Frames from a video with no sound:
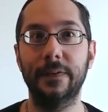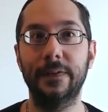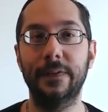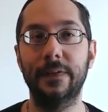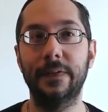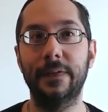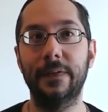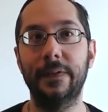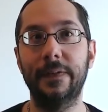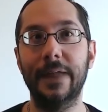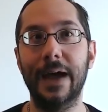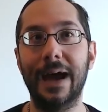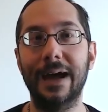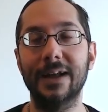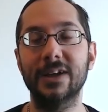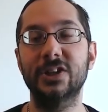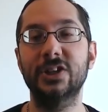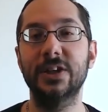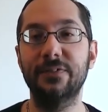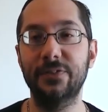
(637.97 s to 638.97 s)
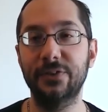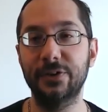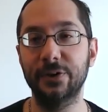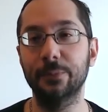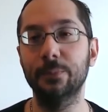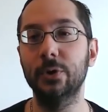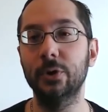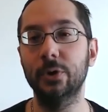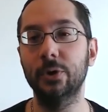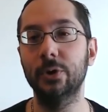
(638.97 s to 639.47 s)
that shifts your
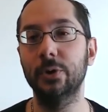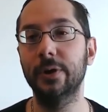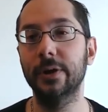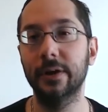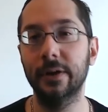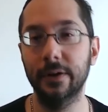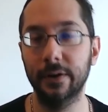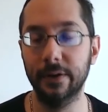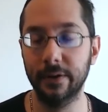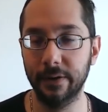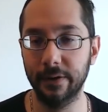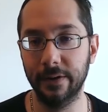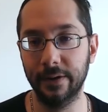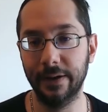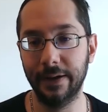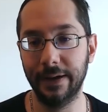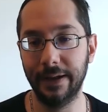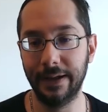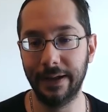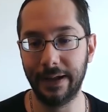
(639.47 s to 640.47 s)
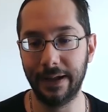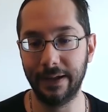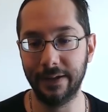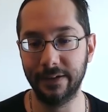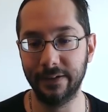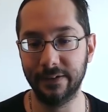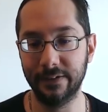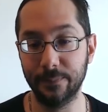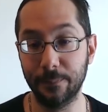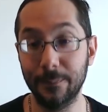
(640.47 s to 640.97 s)
mood and